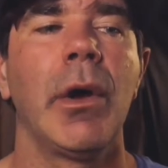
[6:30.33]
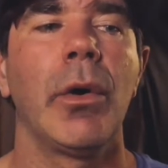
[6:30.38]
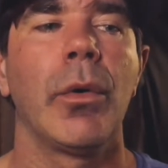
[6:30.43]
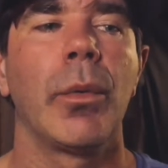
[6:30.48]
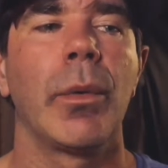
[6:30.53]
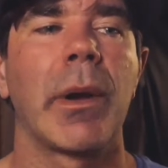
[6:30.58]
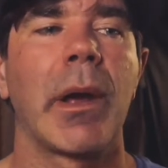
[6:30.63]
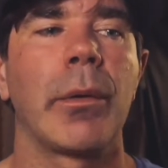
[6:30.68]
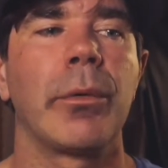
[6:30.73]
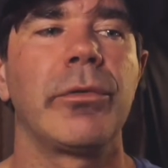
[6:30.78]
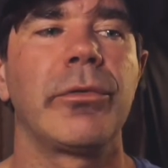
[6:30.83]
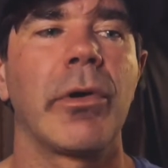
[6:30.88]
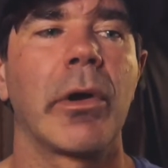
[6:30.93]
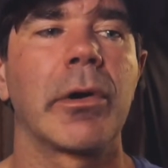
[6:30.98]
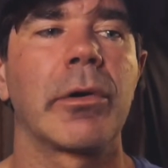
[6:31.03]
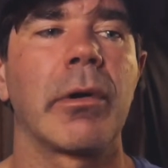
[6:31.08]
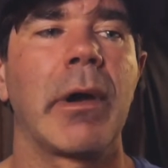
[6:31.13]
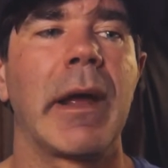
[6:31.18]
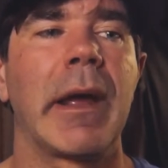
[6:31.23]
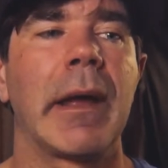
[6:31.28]
when I was
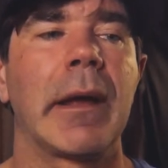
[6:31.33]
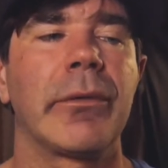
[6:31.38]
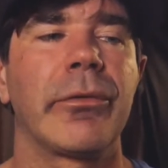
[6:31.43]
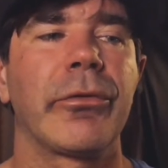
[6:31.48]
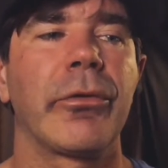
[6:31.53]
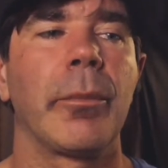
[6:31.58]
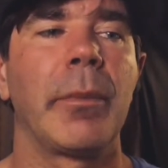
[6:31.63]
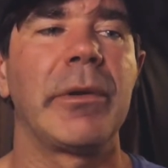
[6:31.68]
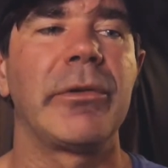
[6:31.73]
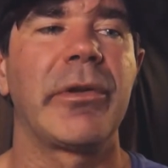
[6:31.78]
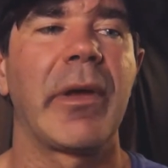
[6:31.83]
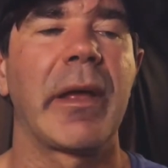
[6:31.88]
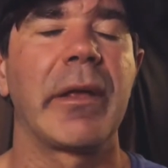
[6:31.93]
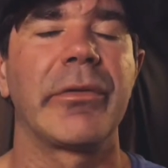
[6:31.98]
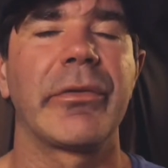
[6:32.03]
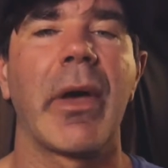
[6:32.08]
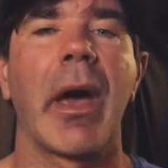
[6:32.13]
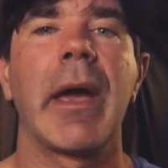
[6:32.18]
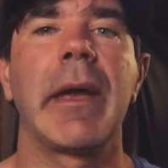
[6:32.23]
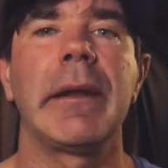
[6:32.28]
younger, I had so much
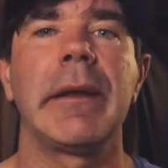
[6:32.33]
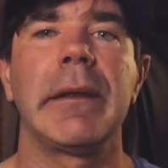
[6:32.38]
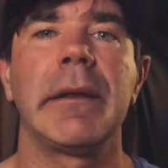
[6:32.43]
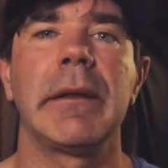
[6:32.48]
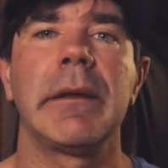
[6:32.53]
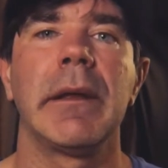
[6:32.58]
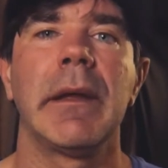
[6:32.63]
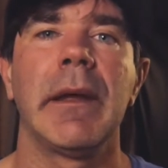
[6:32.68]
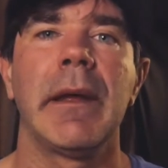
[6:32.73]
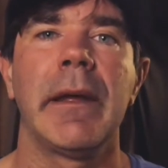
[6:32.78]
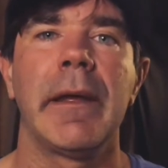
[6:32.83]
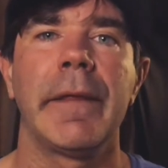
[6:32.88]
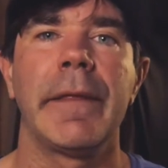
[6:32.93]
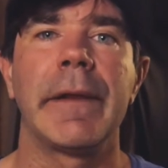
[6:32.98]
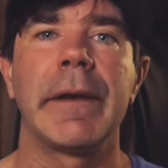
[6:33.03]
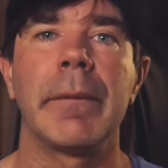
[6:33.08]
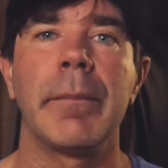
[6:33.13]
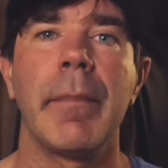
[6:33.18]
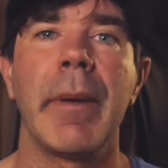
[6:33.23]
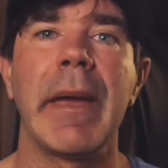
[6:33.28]
anxiety
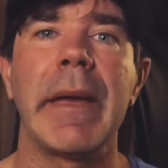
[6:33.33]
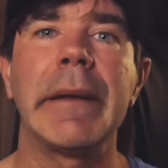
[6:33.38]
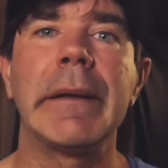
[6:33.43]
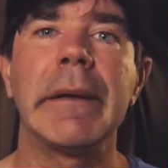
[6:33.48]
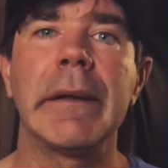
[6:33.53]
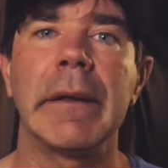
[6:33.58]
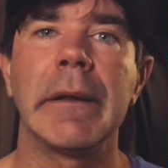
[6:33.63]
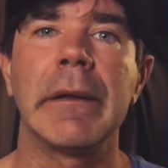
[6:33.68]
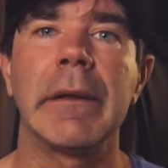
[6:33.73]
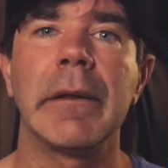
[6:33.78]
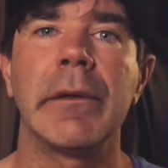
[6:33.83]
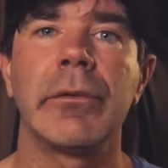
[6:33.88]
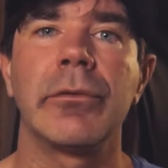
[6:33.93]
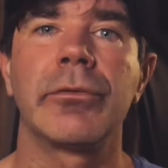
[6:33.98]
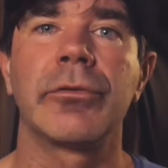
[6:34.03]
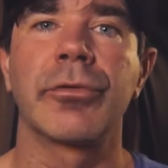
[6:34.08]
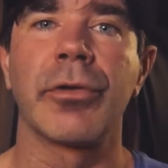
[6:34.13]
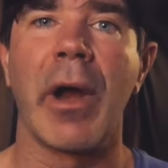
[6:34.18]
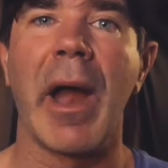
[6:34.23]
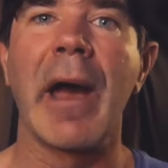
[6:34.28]
that it made
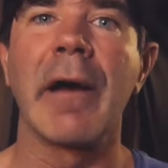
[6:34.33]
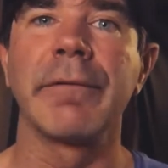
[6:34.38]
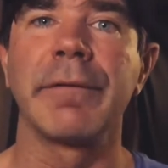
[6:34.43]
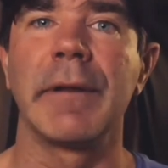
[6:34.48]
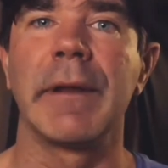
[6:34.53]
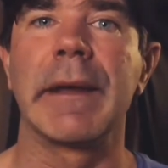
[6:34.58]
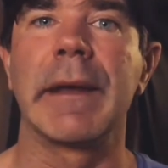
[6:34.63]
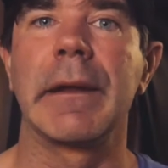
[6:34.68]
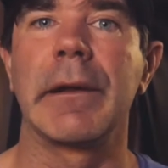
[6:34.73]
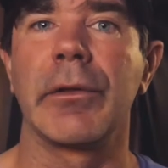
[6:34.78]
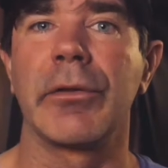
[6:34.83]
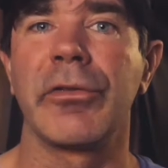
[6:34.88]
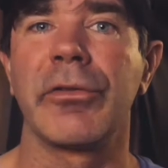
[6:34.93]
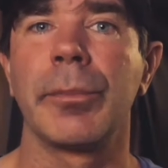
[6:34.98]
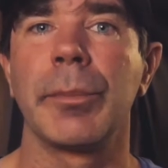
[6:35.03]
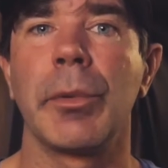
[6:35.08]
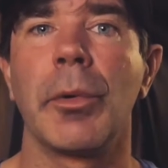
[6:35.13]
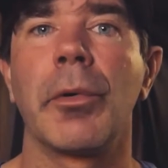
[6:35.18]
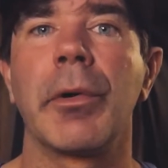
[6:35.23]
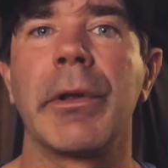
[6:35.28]
traveling and
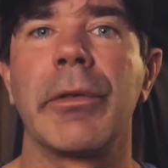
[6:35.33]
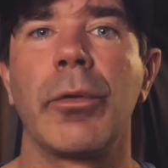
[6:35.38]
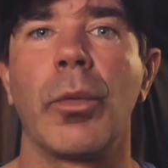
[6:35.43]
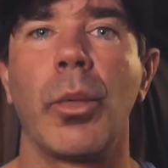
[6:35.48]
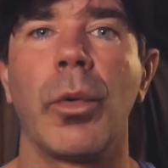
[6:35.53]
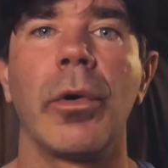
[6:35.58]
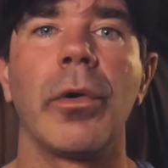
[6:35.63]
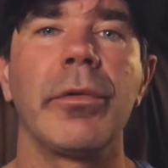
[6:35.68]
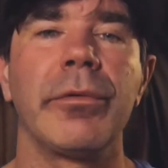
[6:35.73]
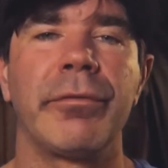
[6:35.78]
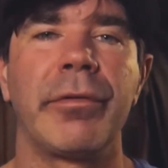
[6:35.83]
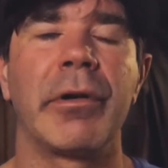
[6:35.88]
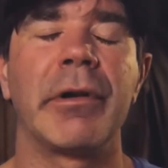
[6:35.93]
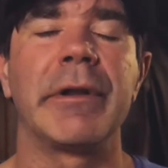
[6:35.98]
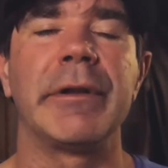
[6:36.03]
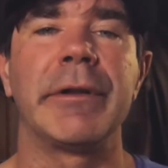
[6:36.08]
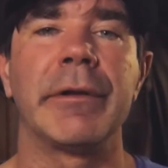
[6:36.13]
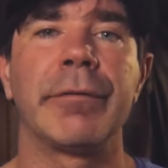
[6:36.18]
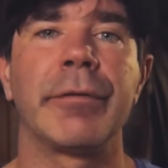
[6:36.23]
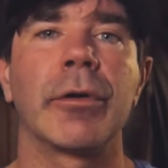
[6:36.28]
exploring the world
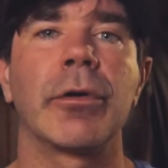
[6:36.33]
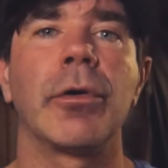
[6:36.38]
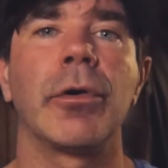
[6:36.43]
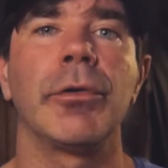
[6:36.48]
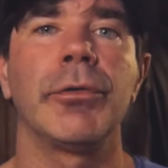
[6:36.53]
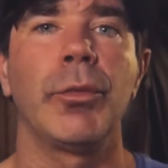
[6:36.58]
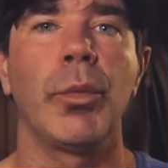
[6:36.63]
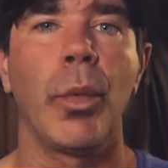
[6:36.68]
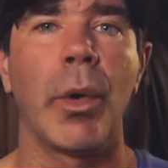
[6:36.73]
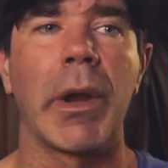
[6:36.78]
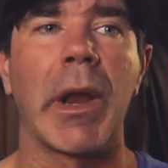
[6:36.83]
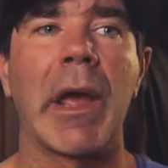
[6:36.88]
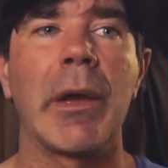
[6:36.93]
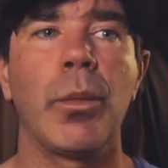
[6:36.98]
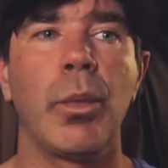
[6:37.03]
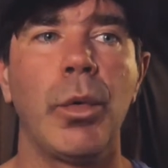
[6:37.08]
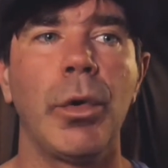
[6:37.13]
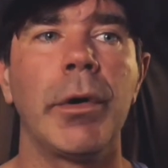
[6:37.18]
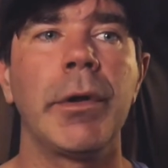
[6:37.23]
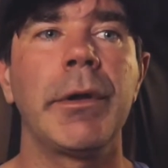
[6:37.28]
very difficult. When I
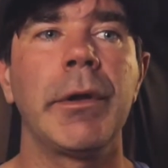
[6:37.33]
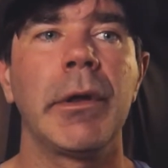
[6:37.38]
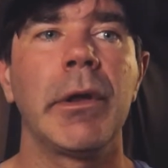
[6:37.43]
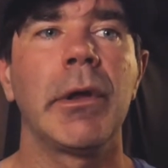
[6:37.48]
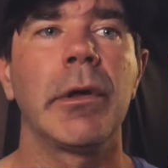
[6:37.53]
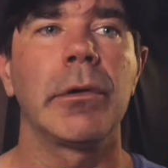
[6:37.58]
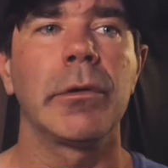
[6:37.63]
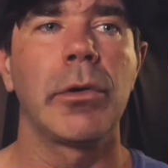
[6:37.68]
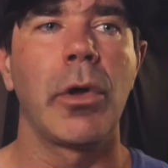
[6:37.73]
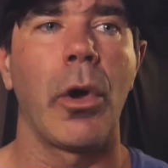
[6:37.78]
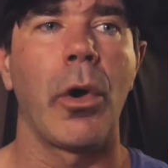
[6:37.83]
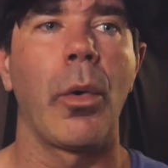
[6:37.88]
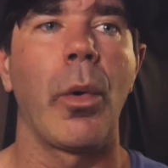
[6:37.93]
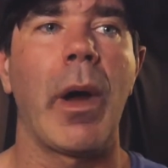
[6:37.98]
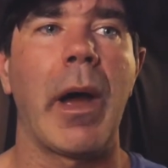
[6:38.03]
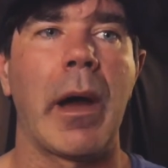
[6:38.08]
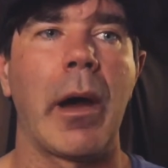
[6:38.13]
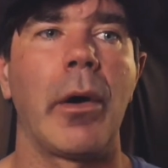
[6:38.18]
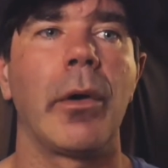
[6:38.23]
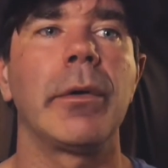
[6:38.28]
would go
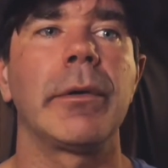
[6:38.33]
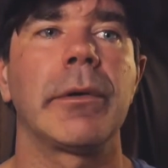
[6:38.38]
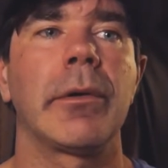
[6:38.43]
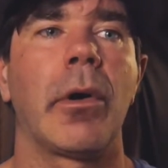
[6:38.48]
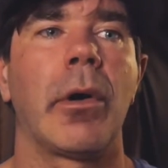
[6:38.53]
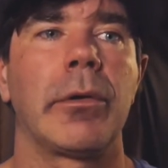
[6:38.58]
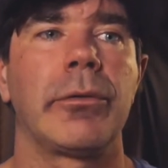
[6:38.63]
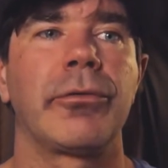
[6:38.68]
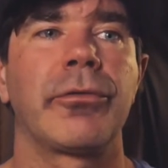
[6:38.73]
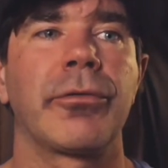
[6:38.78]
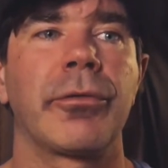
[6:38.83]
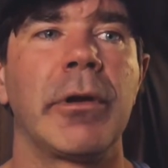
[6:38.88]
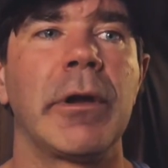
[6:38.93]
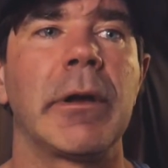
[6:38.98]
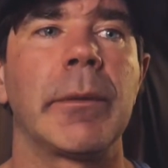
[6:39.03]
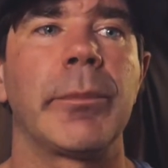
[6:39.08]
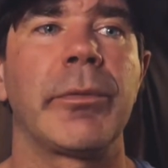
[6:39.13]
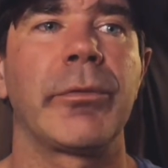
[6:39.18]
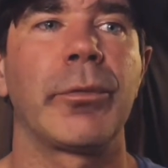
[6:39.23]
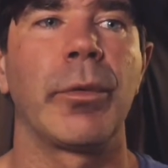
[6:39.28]
out on
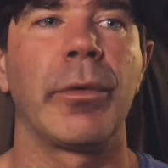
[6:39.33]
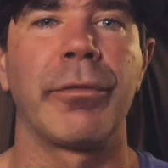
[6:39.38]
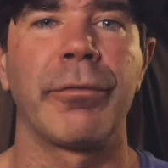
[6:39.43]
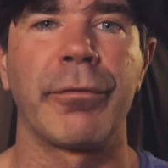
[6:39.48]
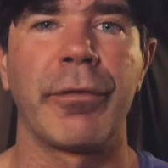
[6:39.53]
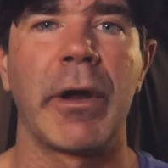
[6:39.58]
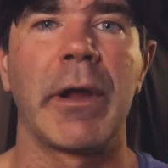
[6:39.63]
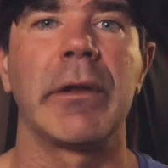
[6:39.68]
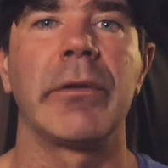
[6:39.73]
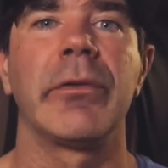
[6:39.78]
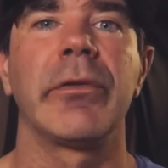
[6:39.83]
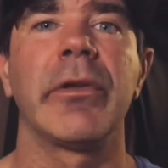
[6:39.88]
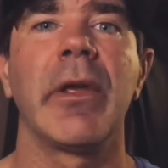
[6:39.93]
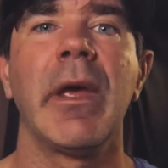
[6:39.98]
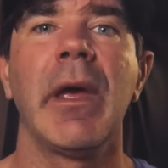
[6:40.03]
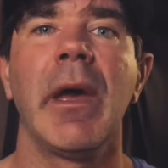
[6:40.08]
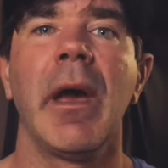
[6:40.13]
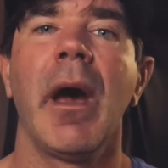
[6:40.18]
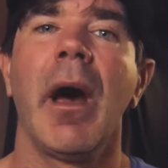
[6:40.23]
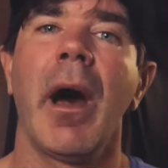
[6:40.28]
trips with friends,
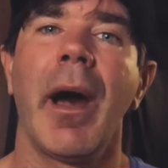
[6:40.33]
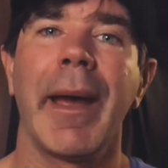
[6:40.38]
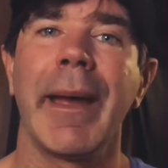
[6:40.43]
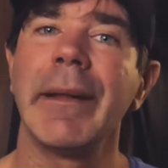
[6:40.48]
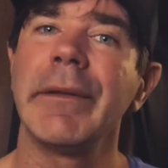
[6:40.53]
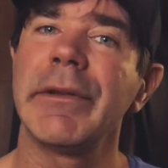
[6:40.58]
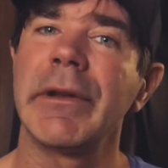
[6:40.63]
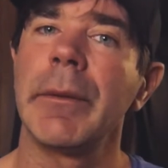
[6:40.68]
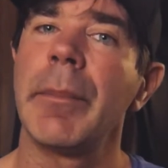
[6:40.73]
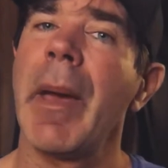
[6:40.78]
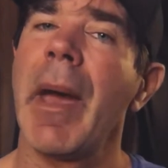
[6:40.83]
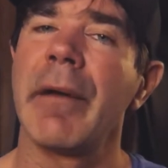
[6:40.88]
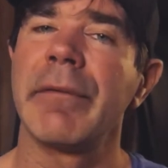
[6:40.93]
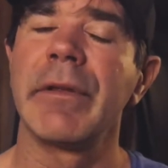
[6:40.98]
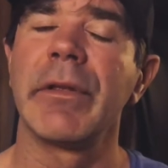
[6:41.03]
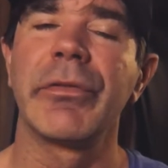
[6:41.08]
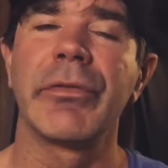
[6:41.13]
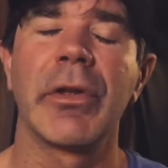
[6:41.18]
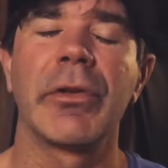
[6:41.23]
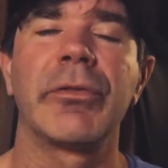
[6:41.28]
I ended up
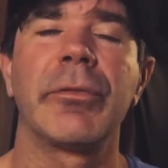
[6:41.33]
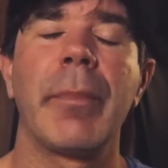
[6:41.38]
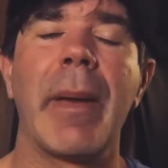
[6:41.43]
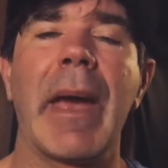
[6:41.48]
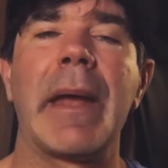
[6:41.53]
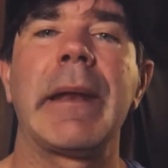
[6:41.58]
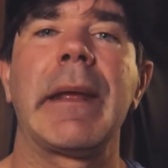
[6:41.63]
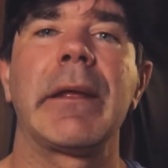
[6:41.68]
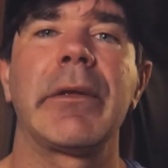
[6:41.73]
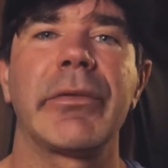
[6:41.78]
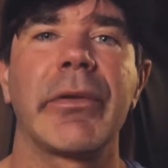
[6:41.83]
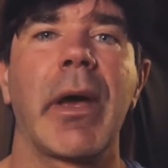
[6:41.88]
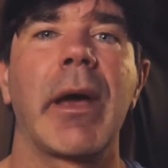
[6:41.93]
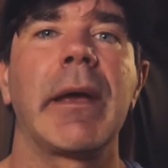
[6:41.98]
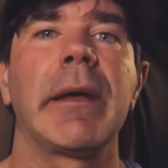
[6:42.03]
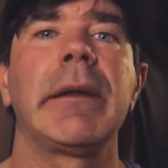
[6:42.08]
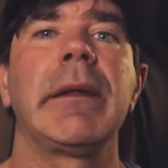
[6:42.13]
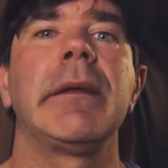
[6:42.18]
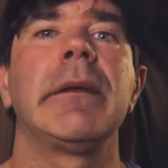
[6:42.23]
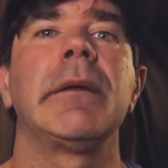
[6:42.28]
having such bad
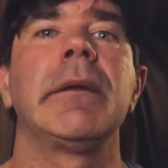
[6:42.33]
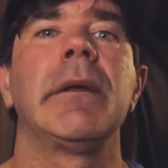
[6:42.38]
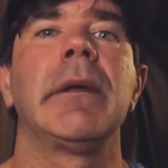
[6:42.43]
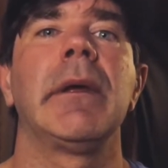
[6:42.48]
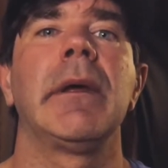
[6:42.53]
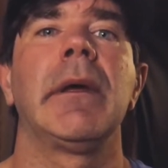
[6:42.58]
anxiety